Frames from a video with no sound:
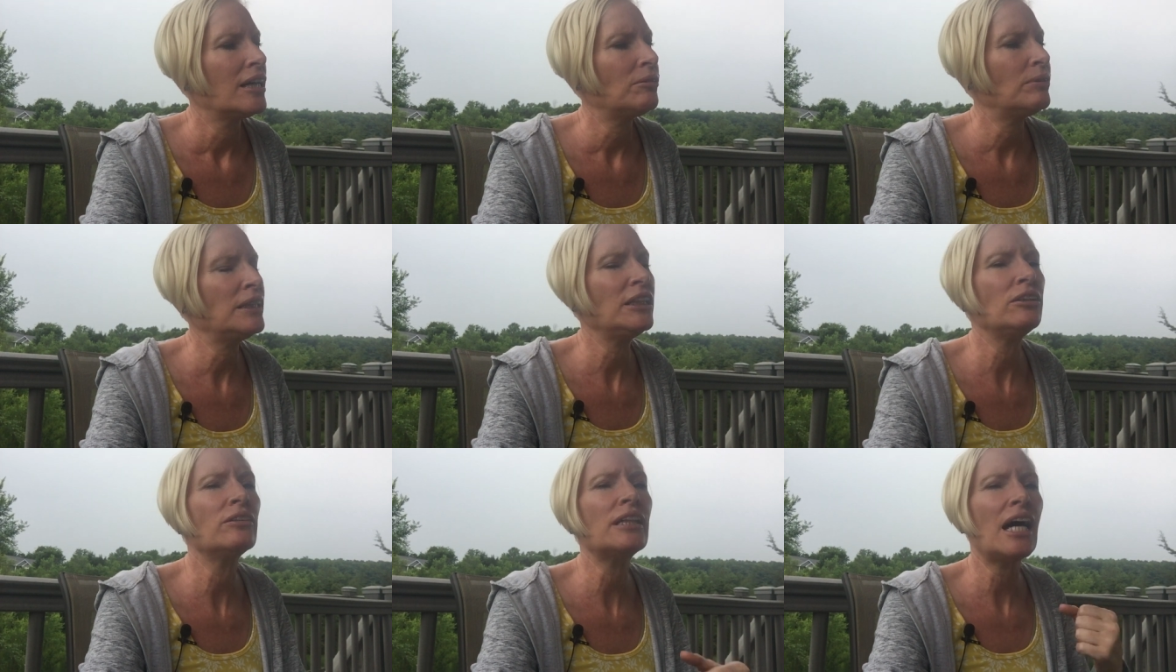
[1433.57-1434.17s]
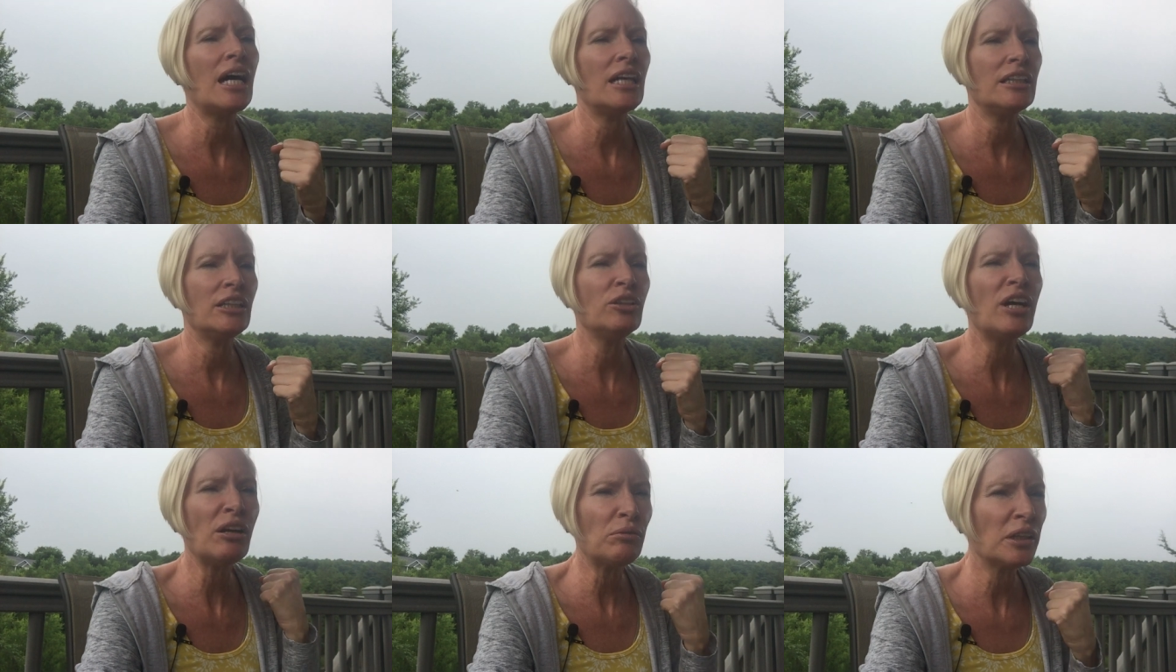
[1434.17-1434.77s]
when you got
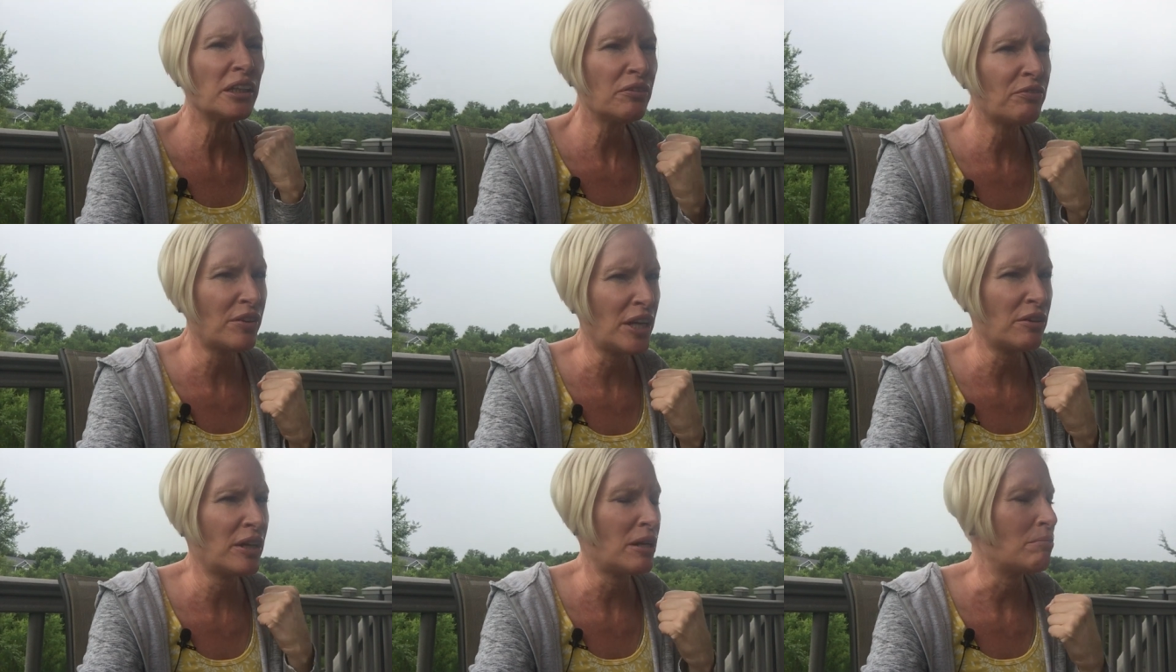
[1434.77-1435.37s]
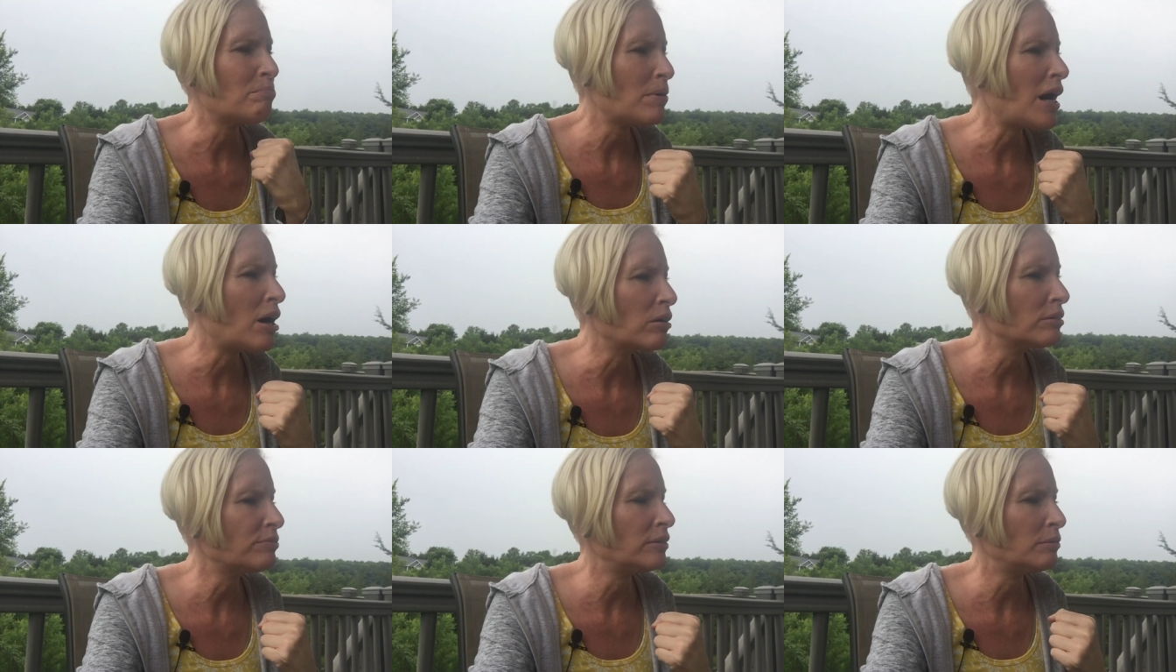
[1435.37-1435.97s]
you got really fiery and
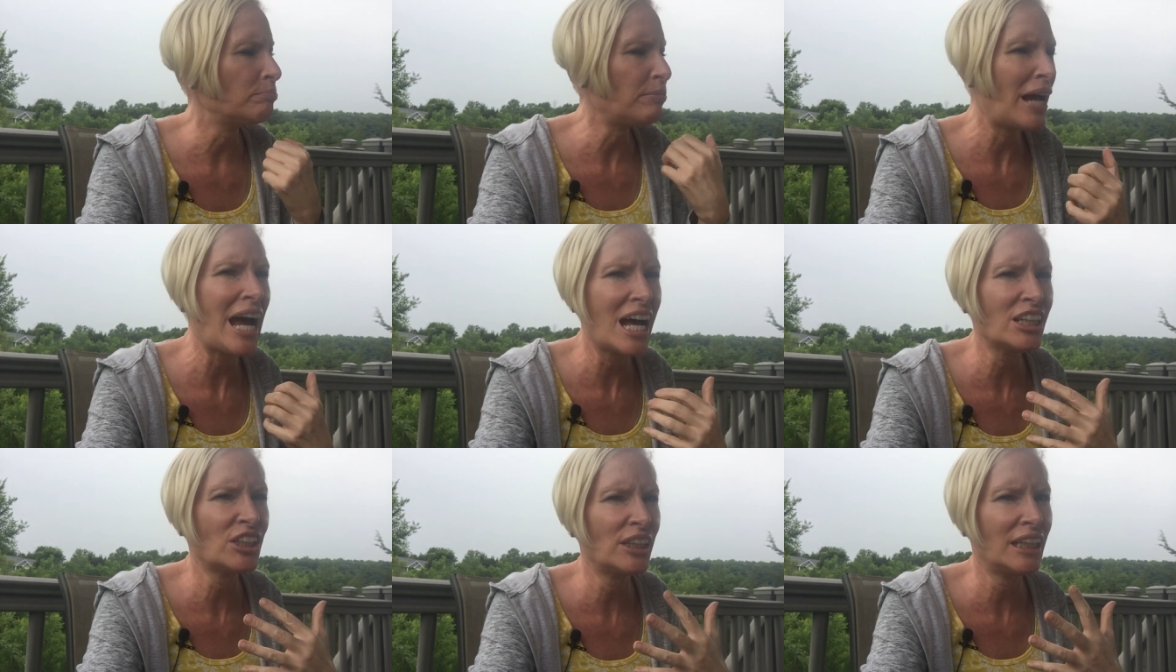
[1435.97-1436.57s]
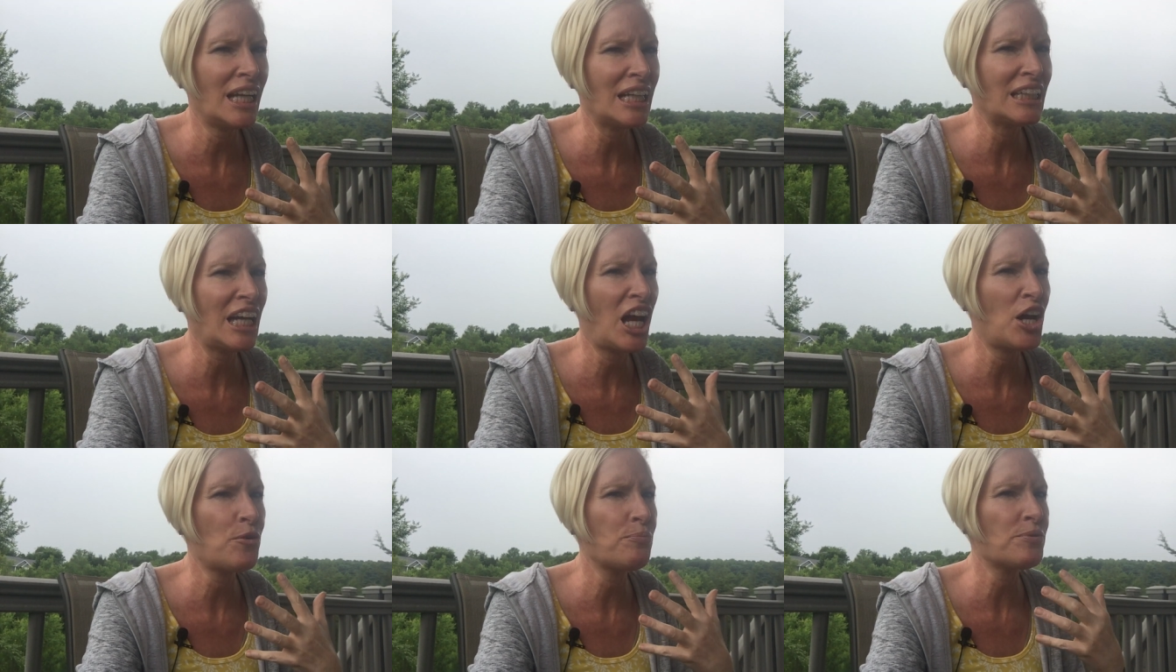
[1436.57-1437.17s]
powerful and passionate at
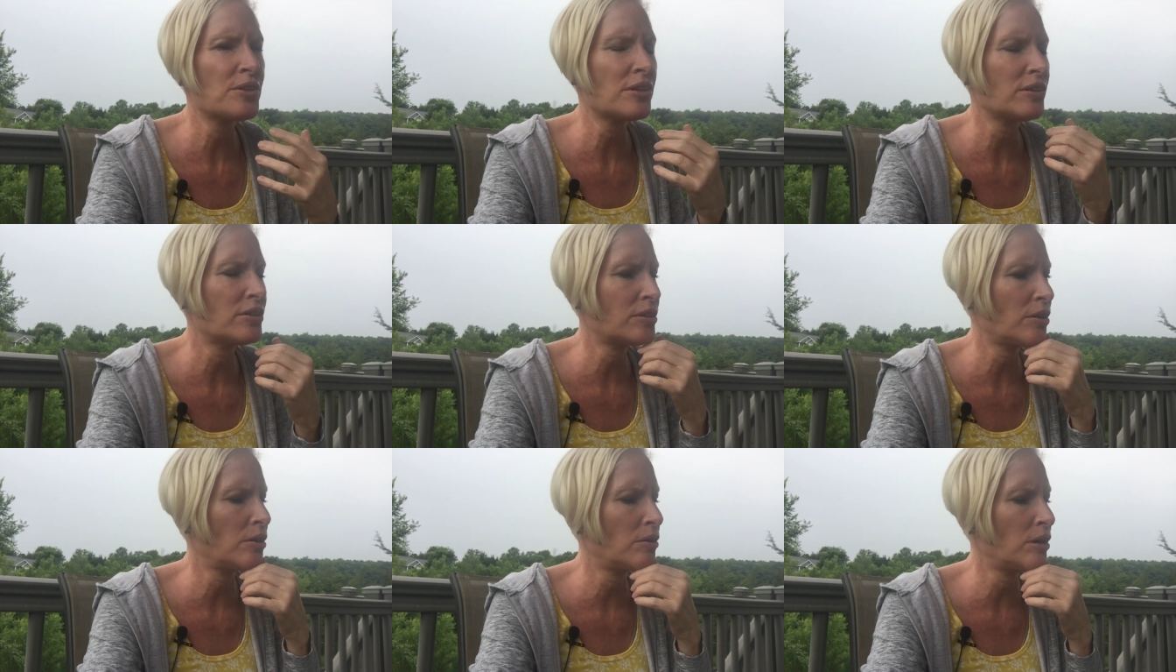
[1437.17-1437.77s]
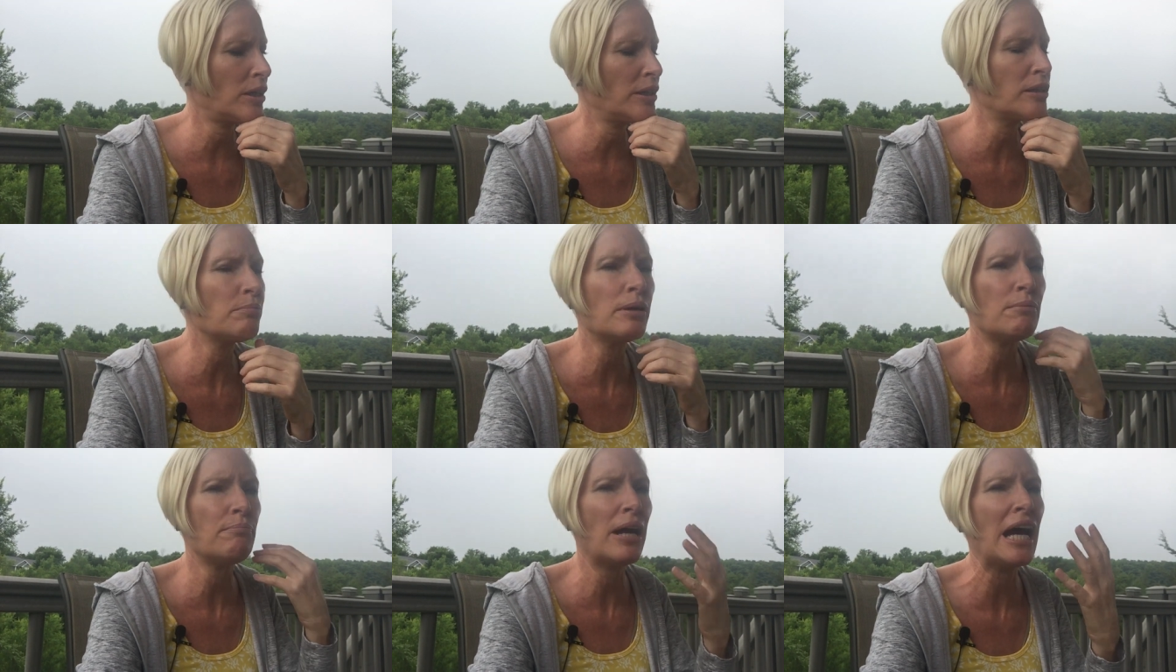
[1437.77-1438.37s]
times so a little
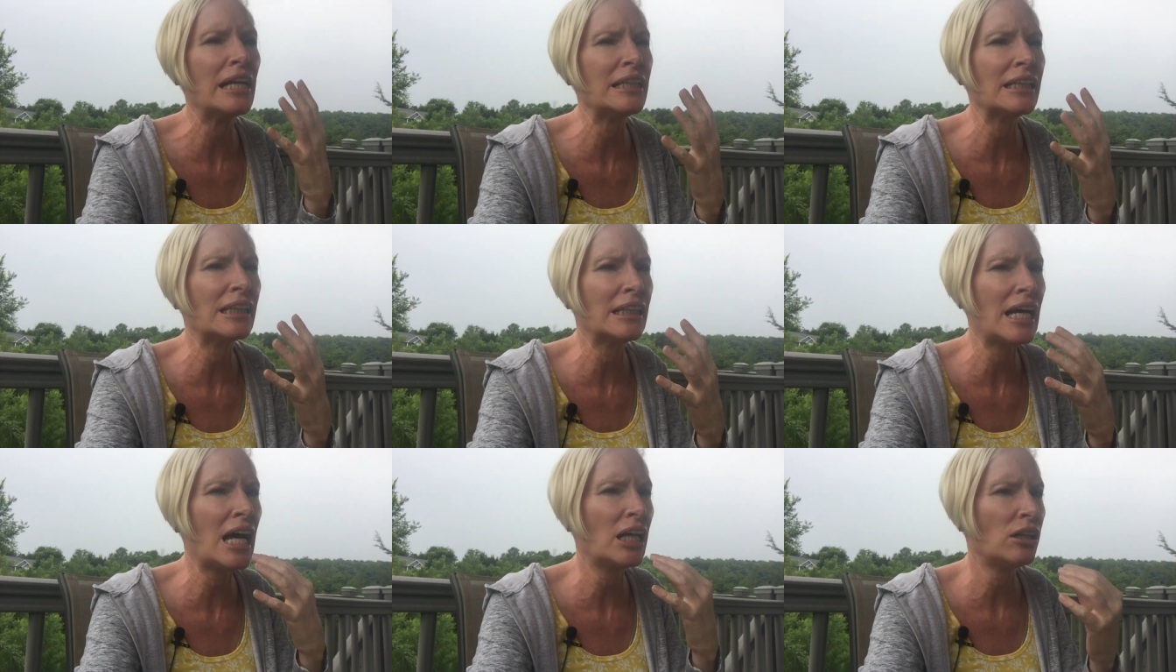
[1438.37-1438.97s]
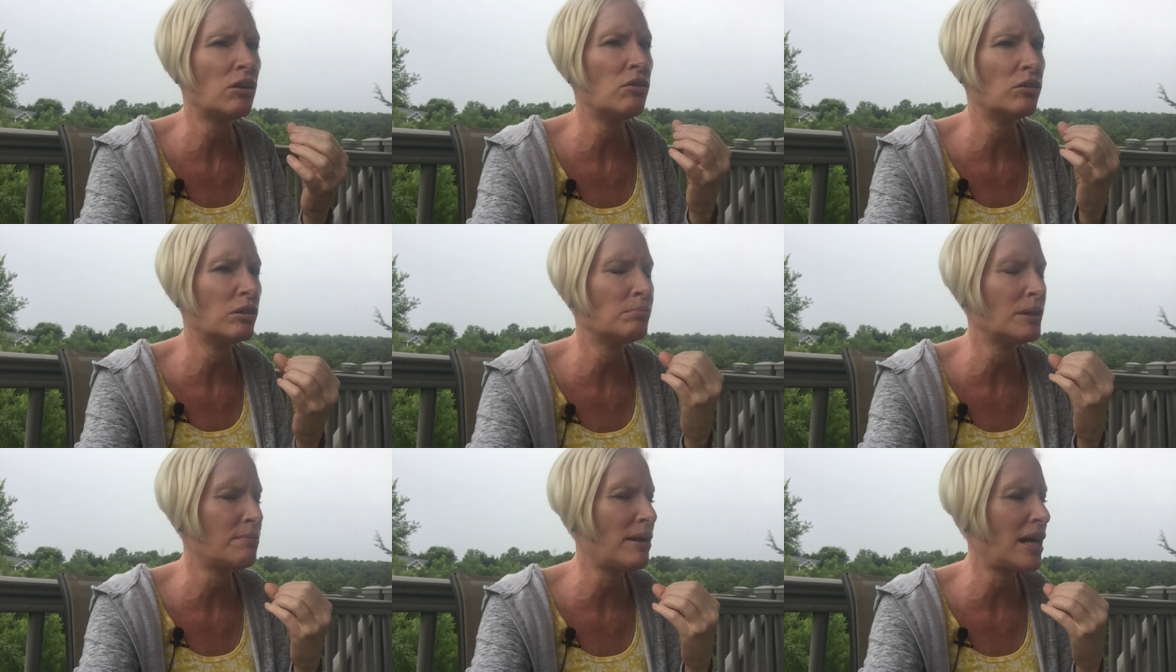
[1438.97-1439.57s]
bit manic not
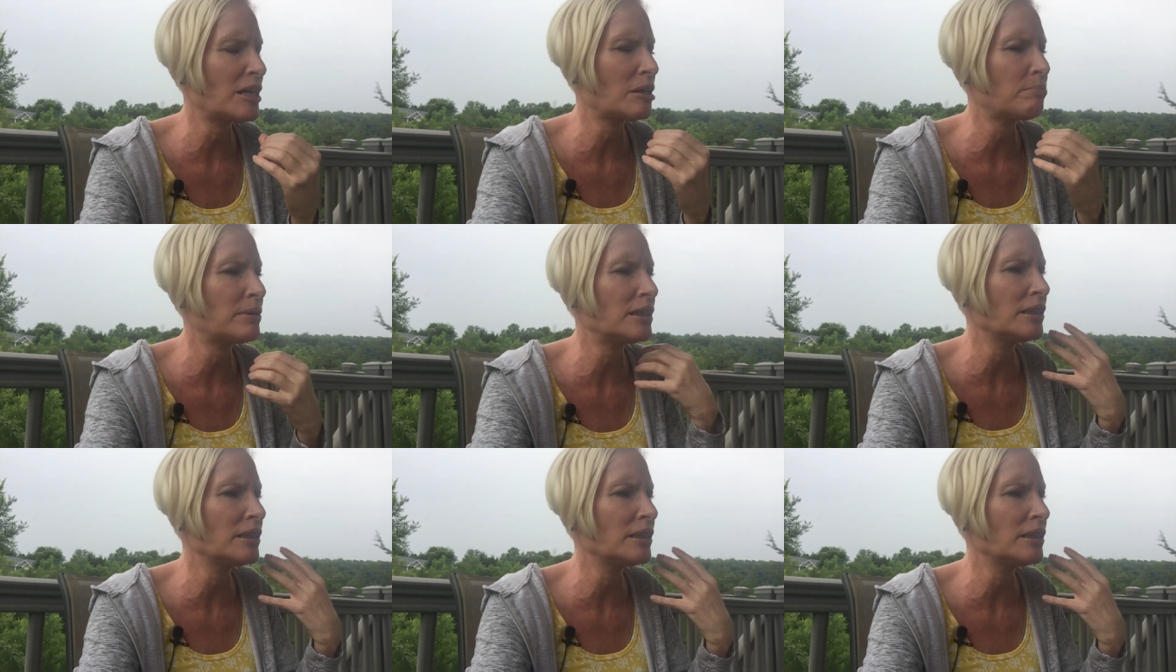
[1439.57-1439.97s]
horribly manic but